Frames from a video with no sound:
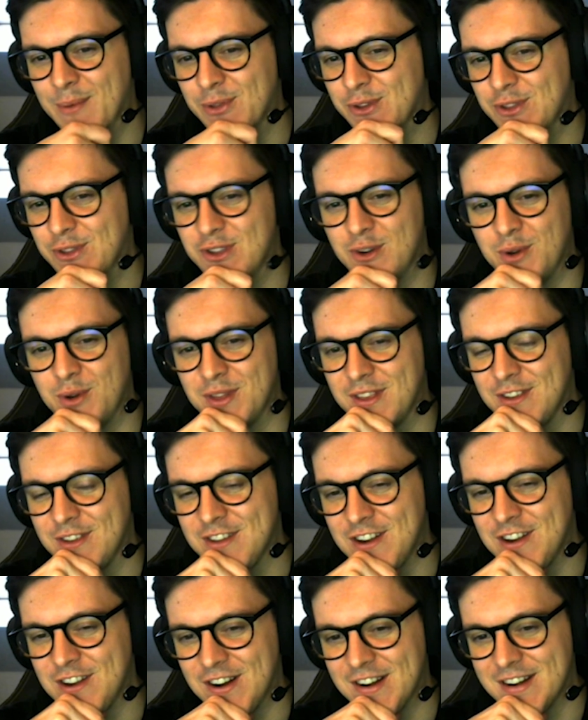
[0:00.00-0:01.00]
to do with this
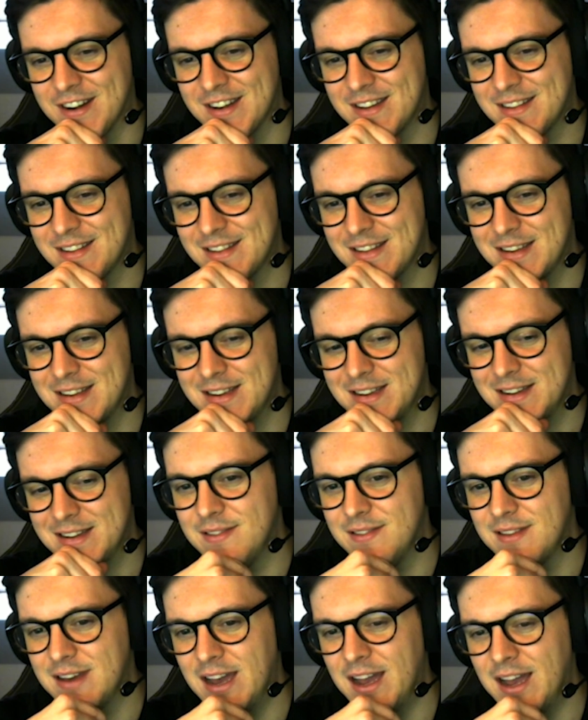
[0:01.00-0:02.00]
card.
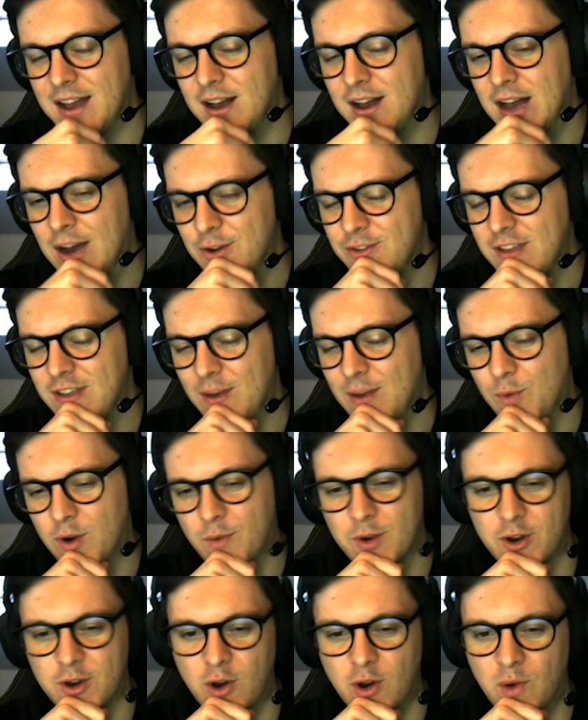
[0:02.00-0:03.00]
How does that work
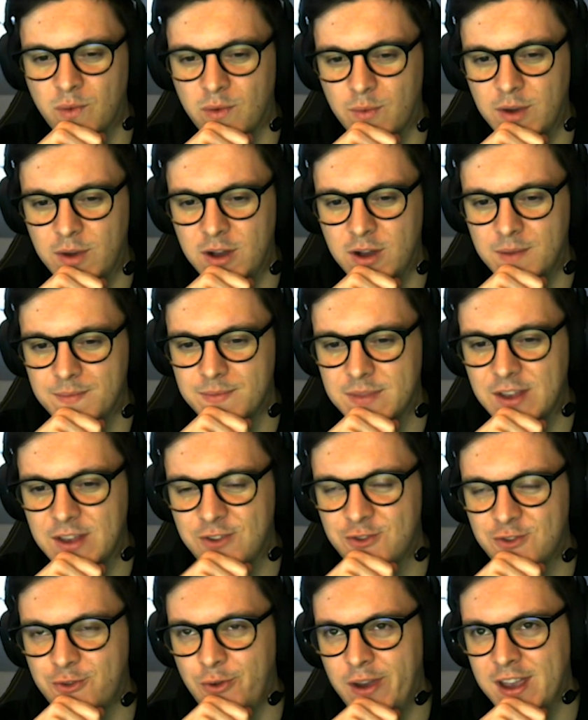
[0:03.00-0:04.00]
with Overwhelm? They
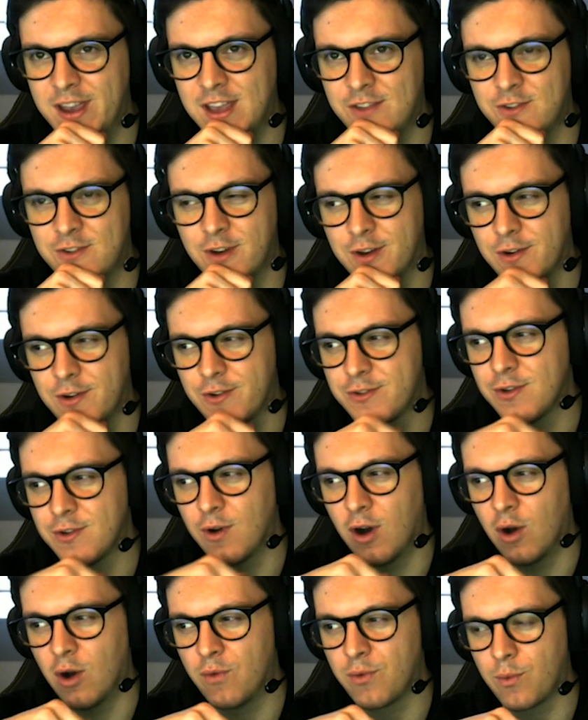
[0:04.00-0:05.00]
strike each other, so
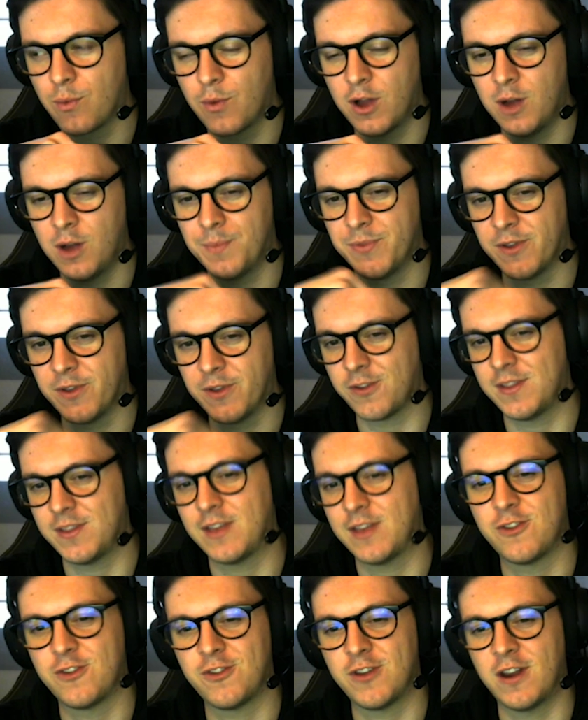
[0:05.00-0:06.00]
Overwhelm doesn't
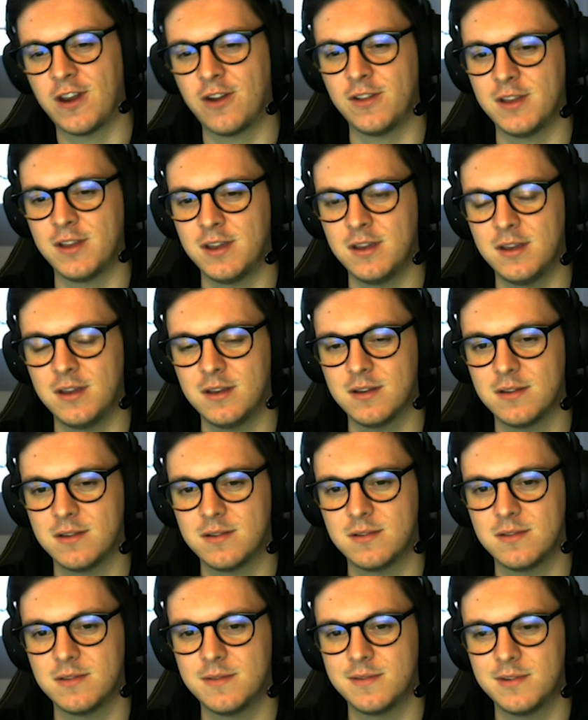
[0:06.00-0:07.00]
necessarily
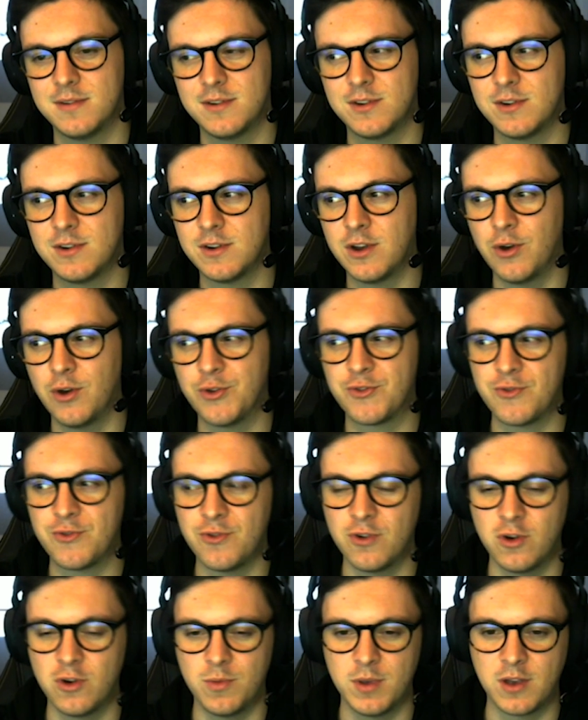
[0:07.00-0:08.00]
go
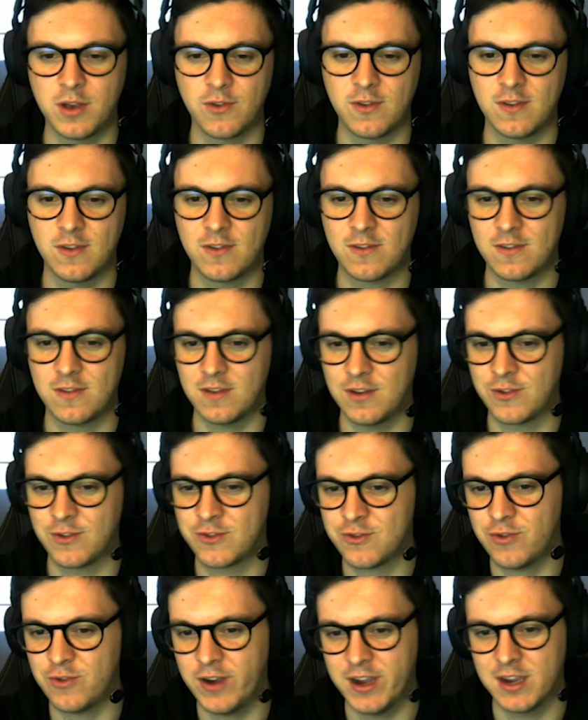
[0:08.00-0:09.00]
through because it's a
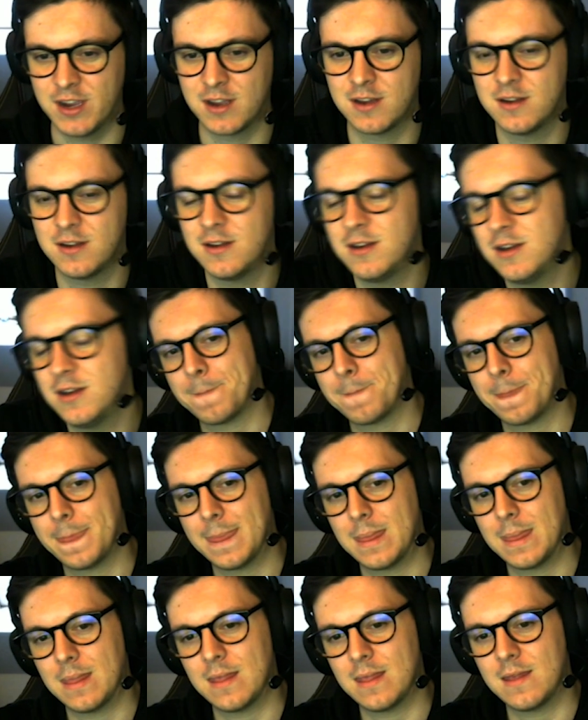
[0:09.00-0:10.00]
strike.
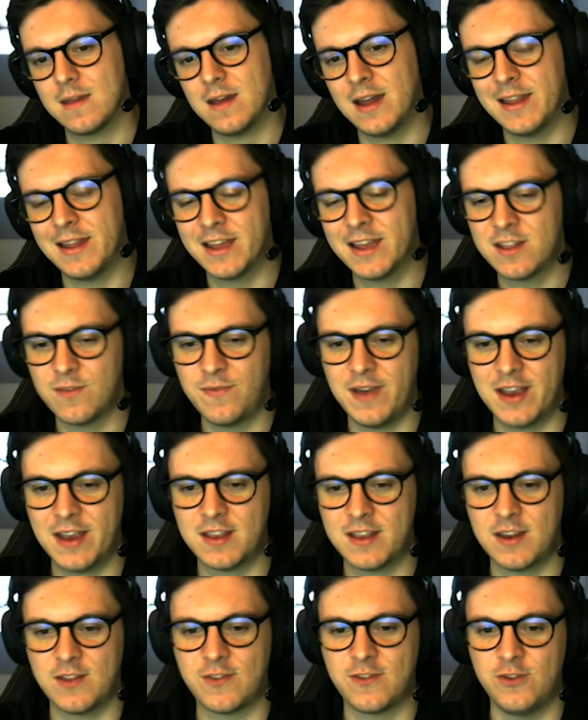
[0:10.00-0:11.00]
I like the fact
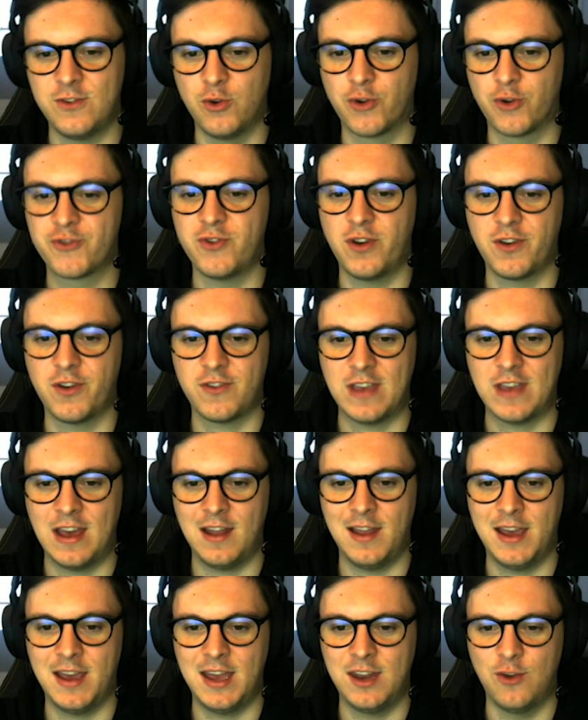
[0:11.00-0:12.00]
that it's your strongest
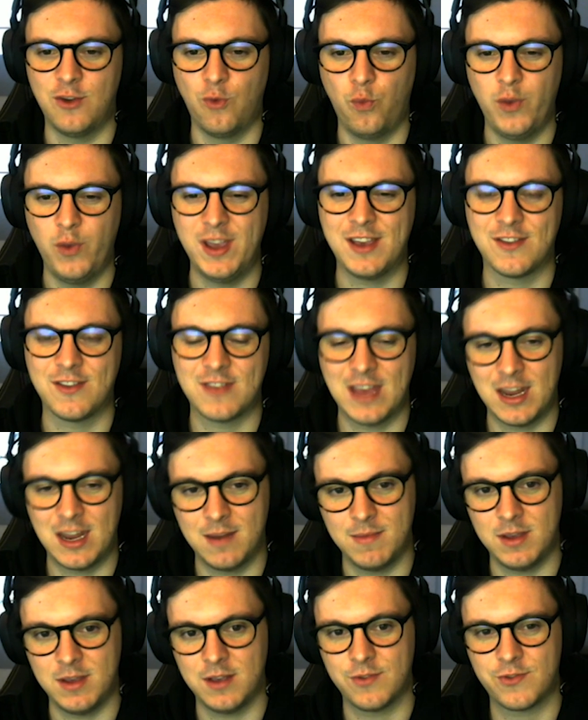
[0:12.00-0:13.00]
ally and the weakest
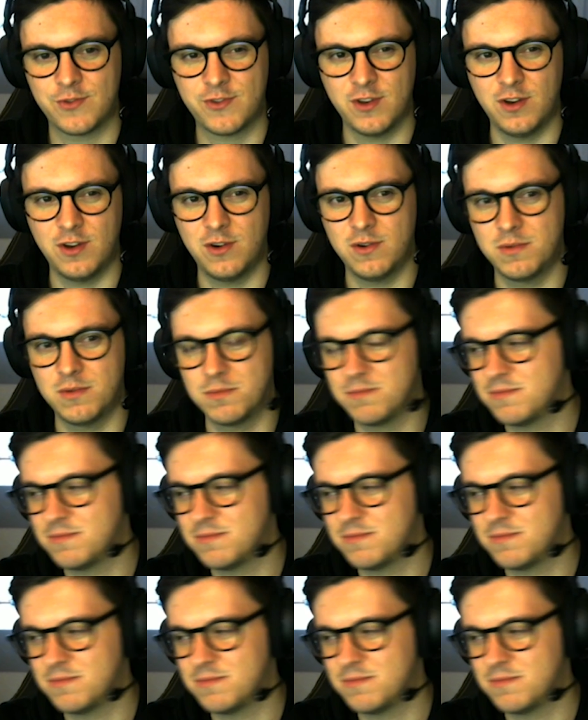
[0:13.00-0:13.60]
enemy, so